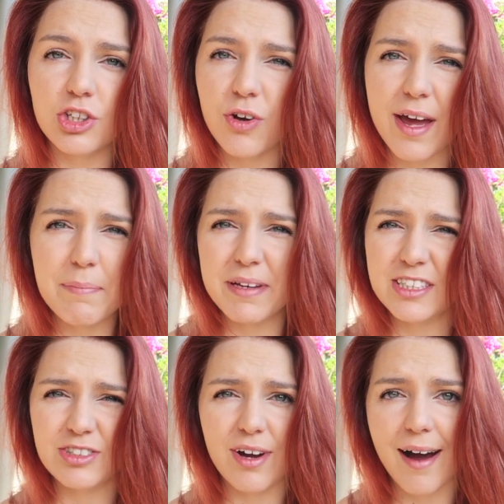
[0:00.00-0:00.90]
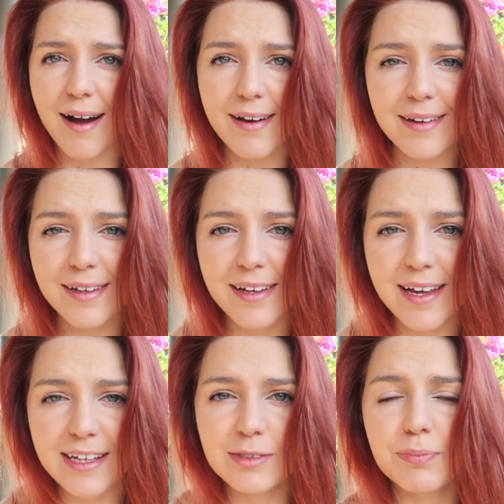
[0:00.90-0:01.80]
a lot but it's not hard
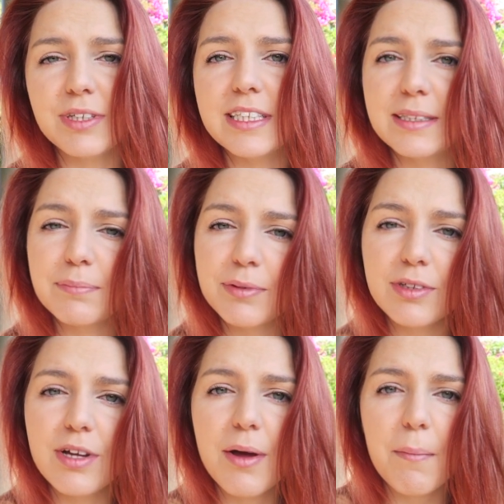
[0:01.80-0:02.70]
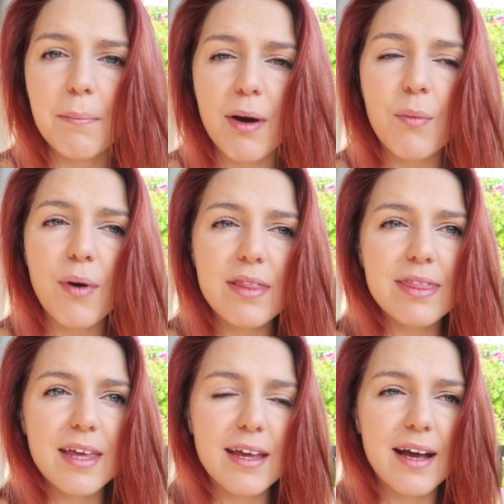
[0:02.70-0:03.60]
it's pretty simple but one
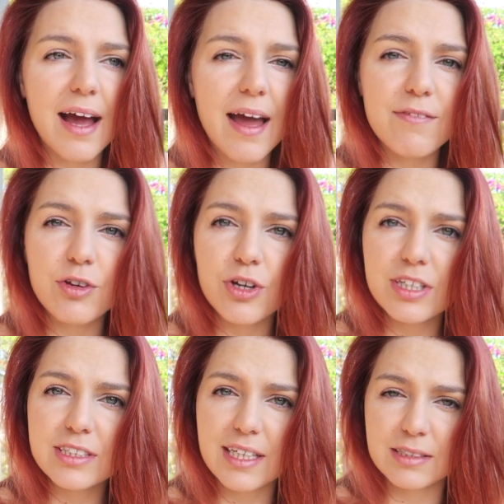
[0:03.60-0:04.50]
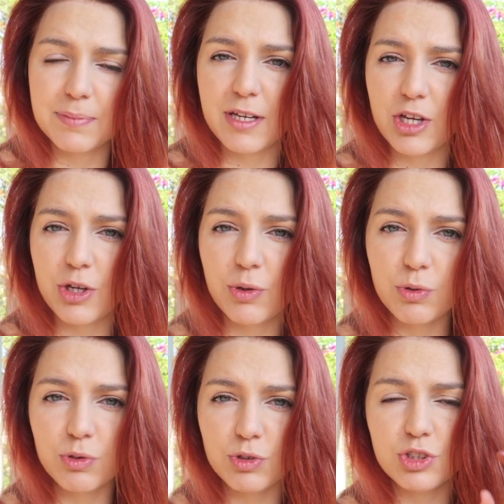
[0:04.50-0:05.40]
thing i have noticed that's been a
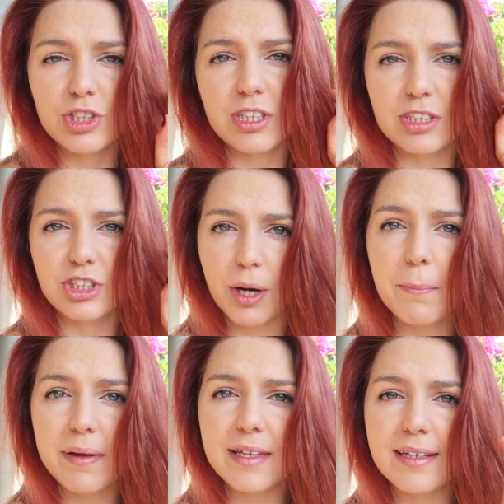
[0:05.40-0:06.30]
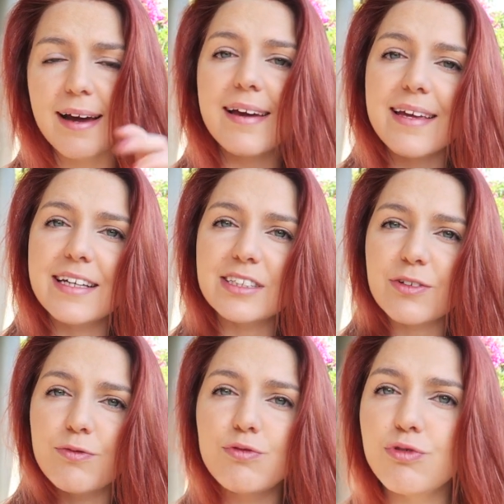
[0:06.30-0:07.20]
huge jump in the day is
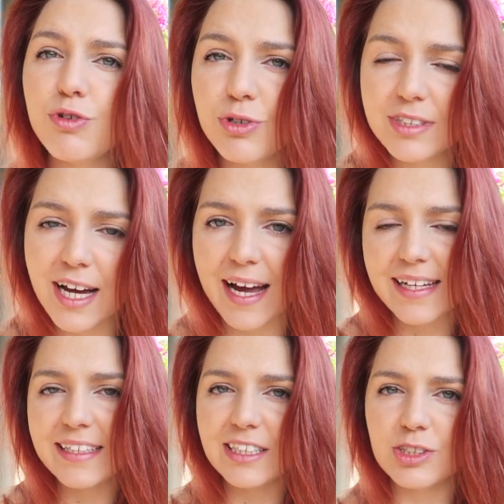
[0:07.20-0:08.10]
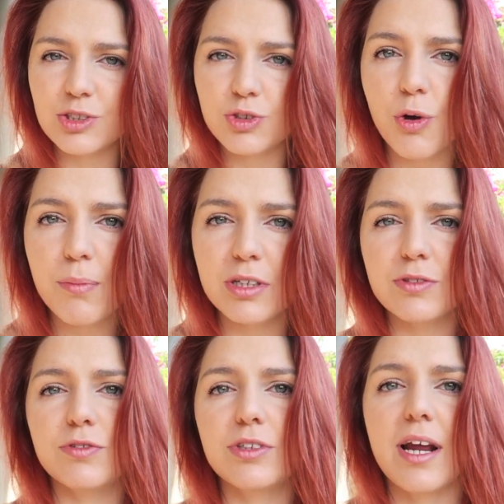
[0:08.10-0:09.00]
fruit. I eat so
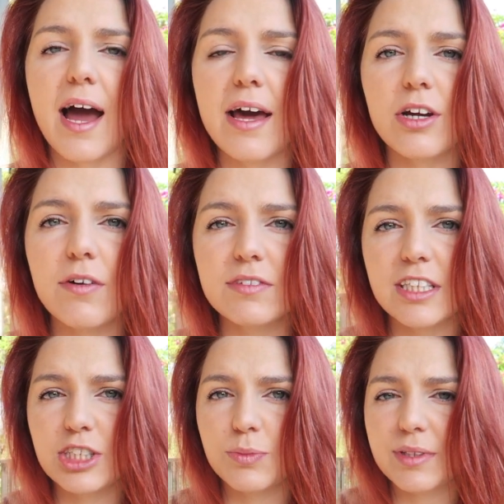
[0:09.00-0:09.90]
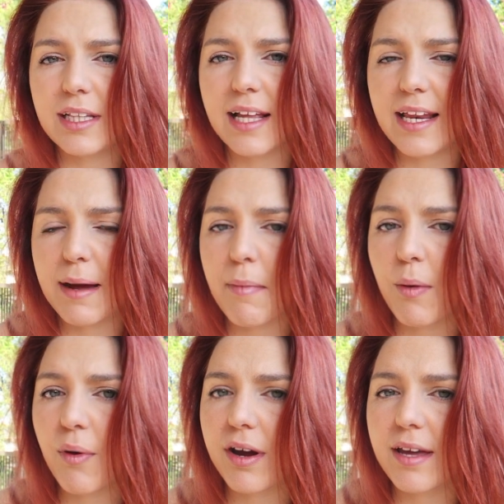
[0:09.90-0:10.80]
much fruit. And I had a conversation with the lady at my
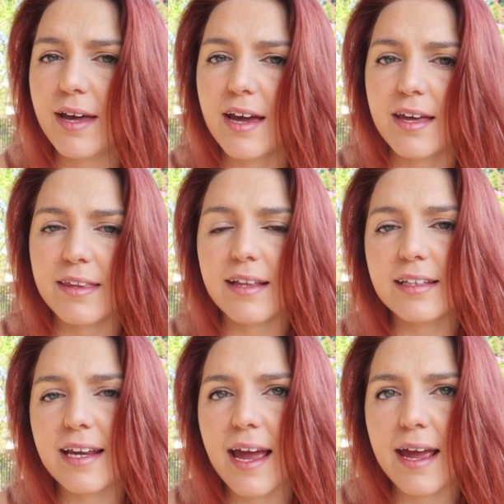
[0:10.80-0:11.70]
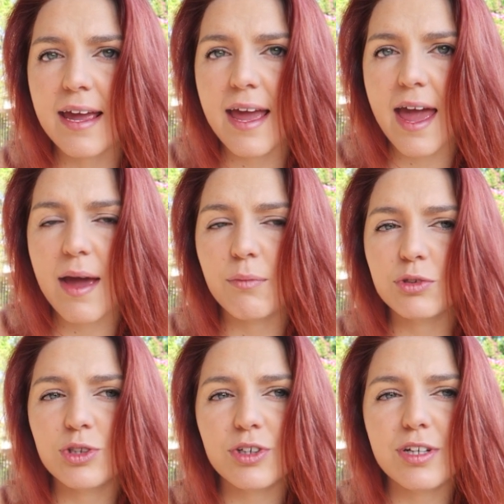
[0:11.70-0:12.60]
work the other day and
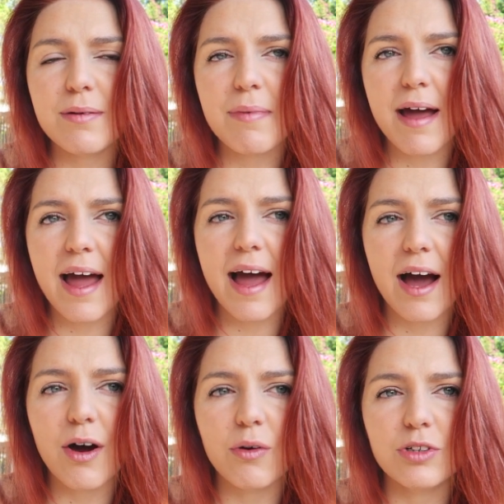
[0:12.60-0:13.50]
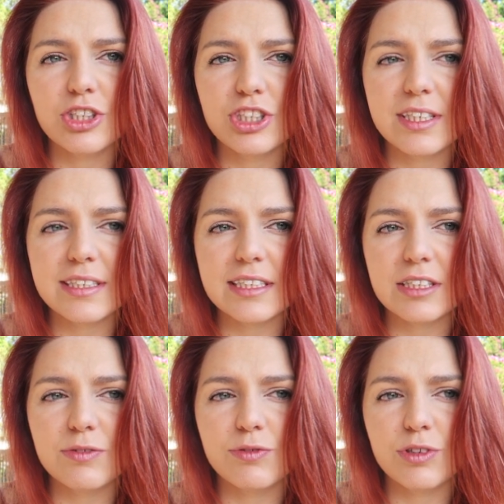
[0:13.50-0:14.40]
we're talking about how she
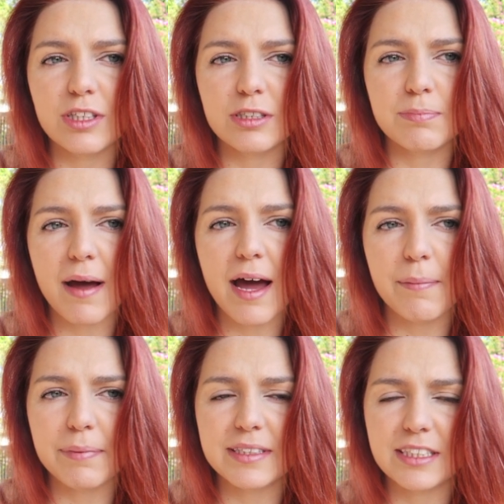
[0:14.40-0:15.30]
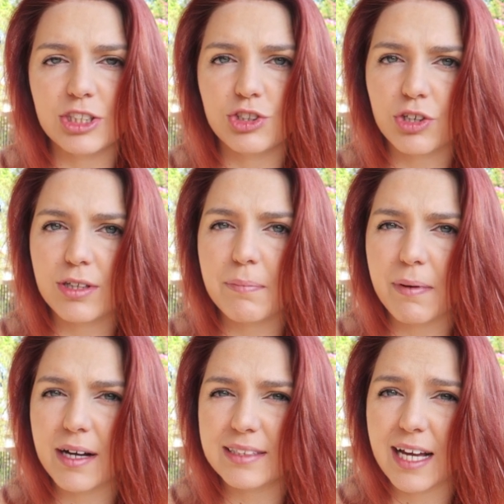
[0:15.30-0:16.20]
sees fruit as bad but sees chocolate
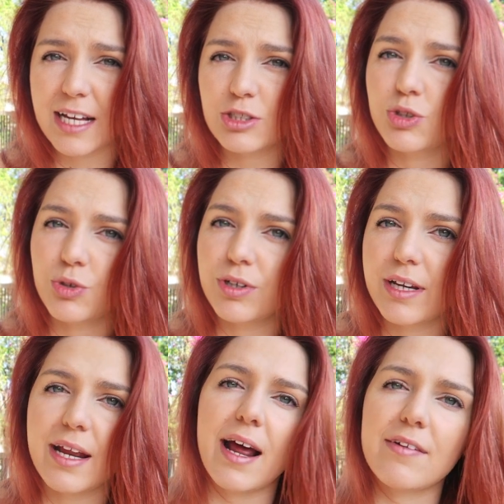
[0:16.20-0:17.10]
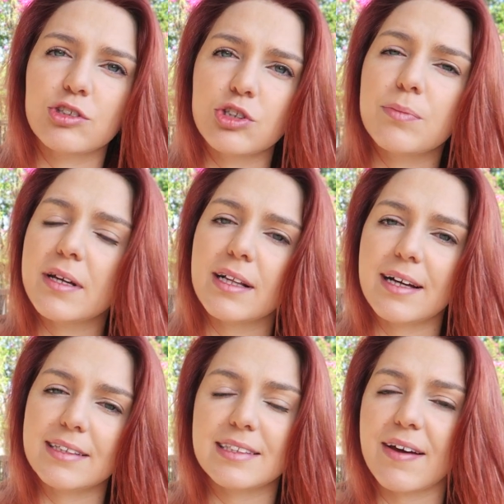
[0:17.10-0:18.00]
bars as good. And I have so many
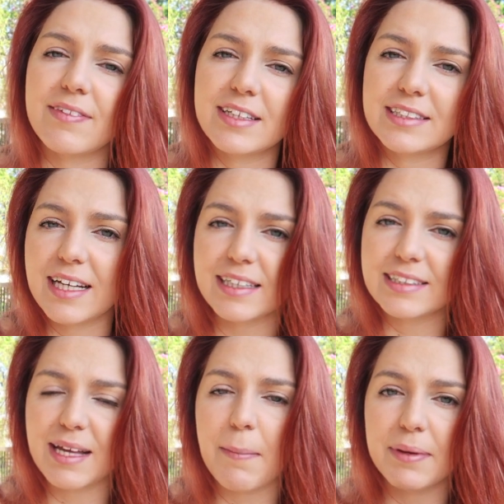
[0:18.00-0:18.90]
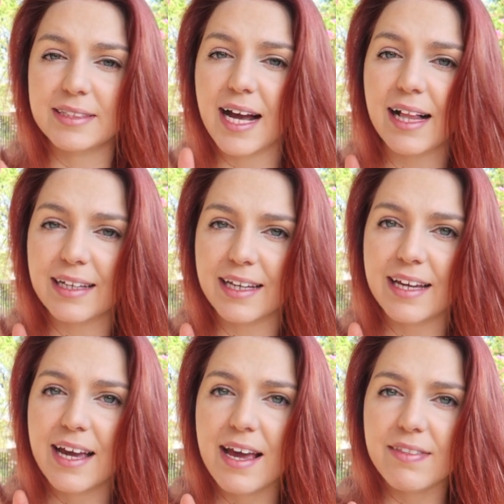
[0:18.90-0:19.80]
clients that have the exact same
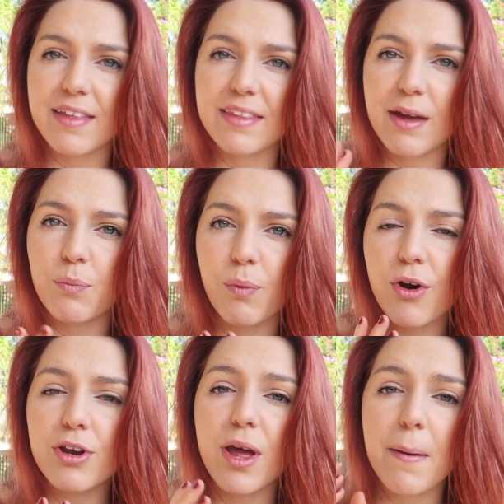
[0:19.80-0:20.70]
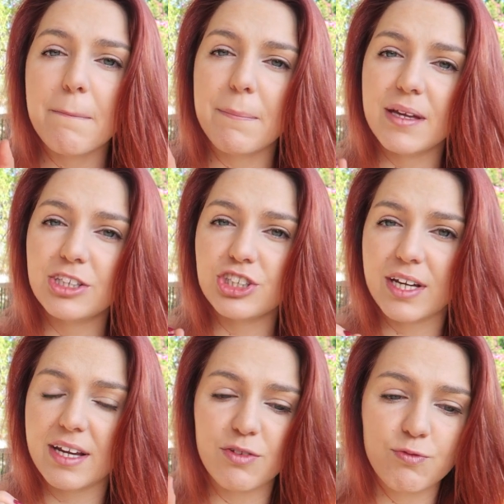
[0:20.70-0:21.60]
mentality that they won't binge
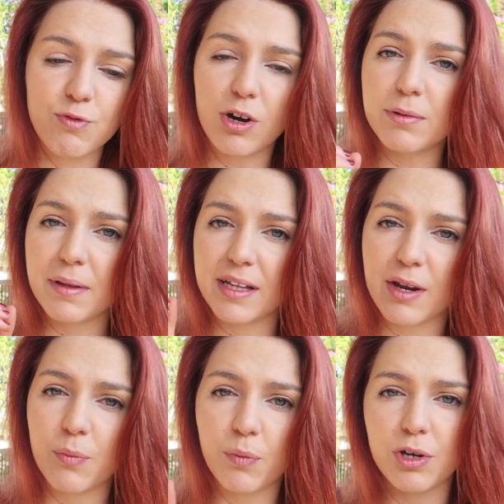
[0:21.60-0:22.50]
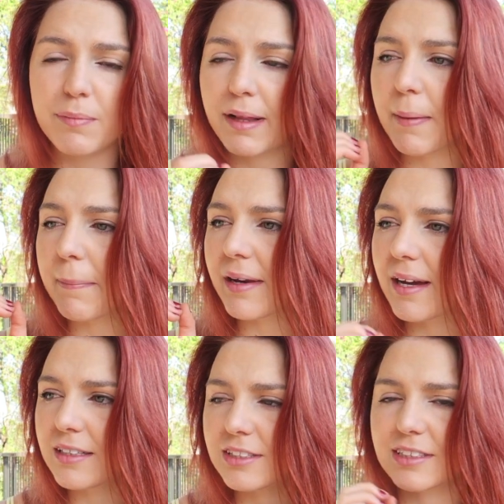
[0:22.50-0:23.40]
eat rockmelon and watermelon and
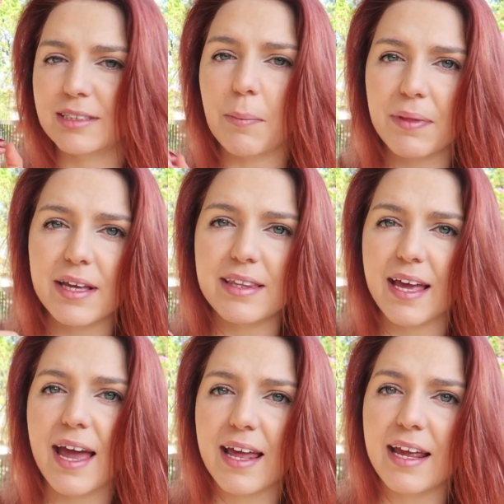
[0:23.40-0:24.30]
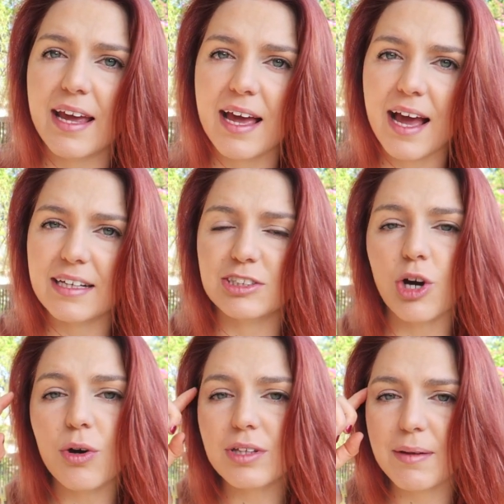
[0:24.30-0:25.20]
bananas because something in their head has
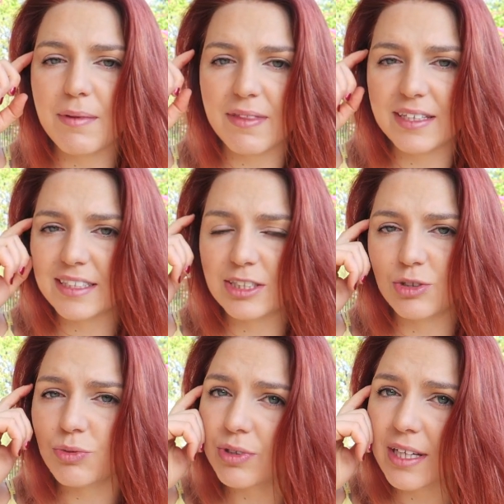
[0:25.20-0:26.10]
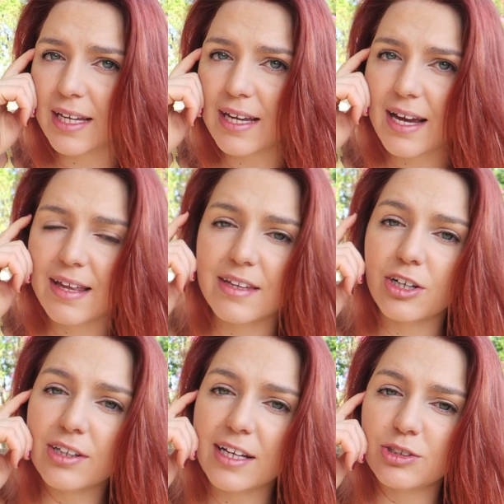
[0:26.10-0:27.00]
told them that this is naughty and they're
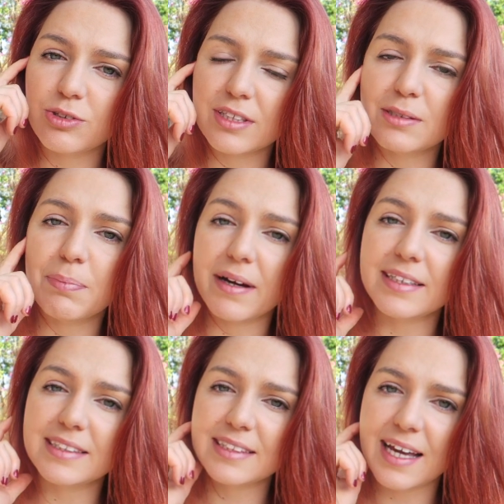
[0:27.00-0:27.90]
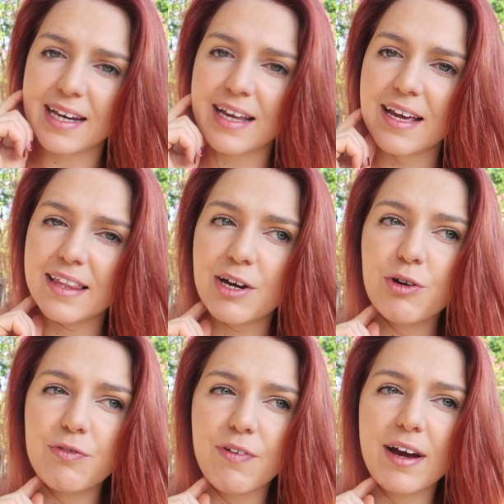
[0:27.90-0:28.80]
not allowed to do this but instead
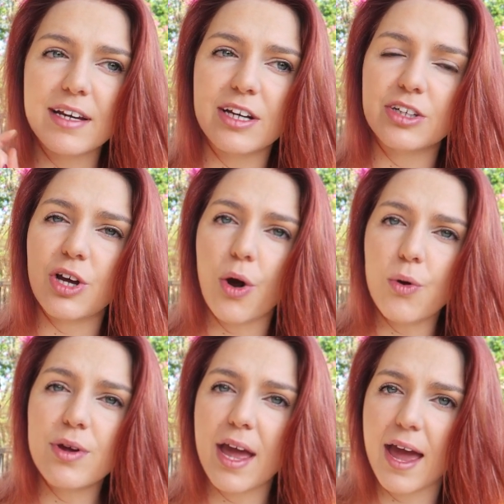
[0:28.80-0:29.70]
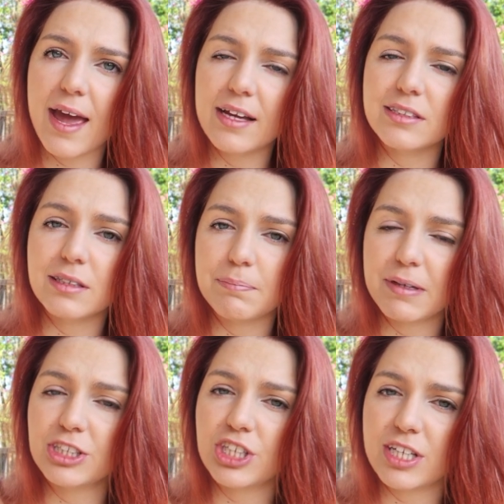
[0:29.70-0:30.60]
they'll find it okay to
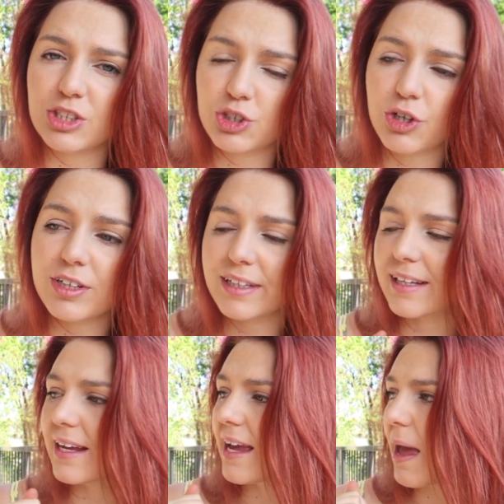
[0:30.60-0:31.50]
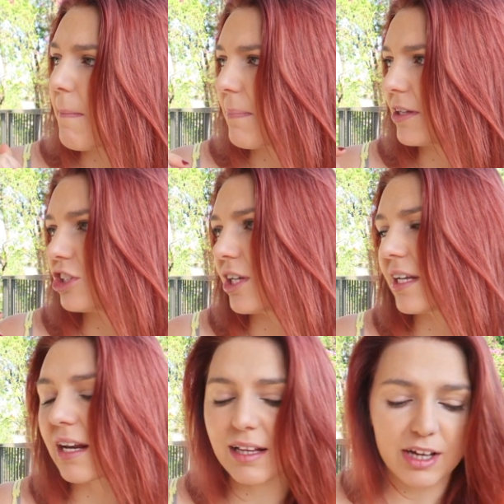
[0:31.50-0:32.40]
binge eat chocolate and binge
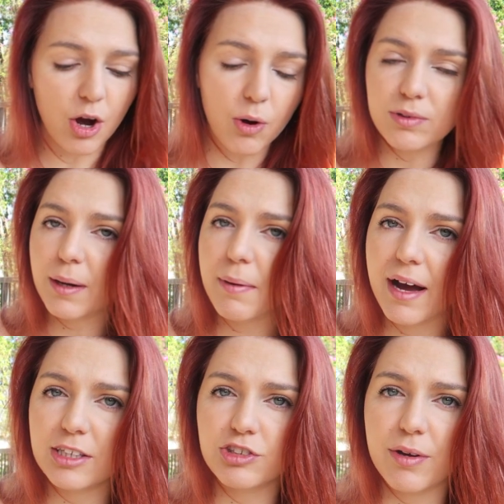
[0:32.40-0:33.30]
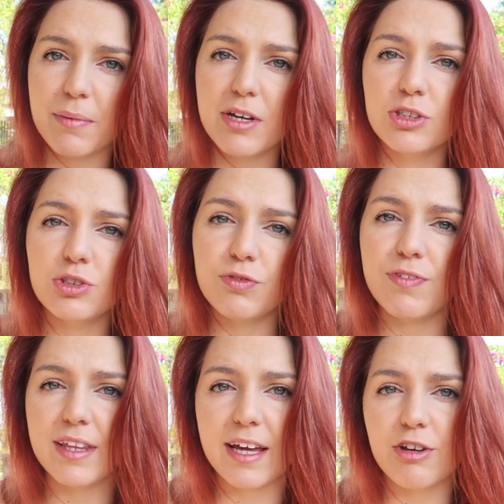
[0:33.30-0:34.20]
eat like a whole tub of ice cream to
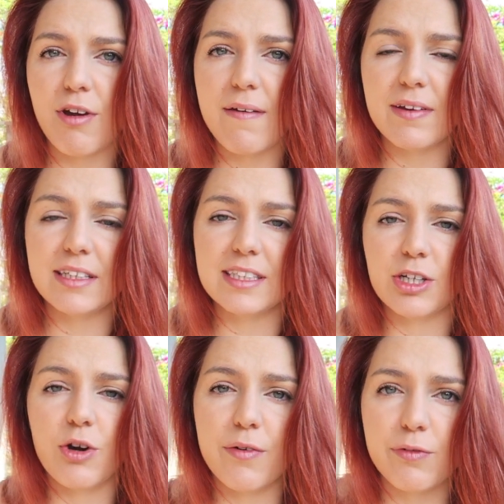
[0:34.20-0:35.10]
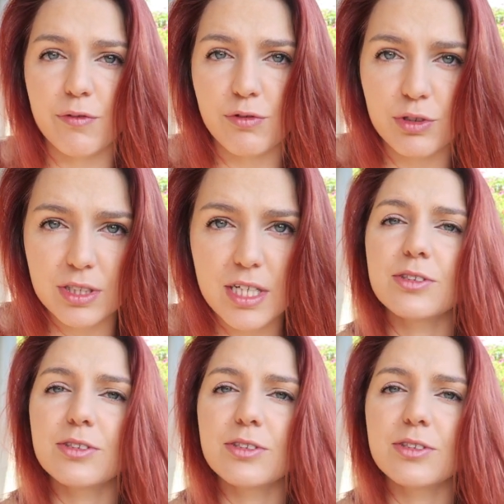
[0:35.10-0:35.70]
fit that craving instead of going for fruit.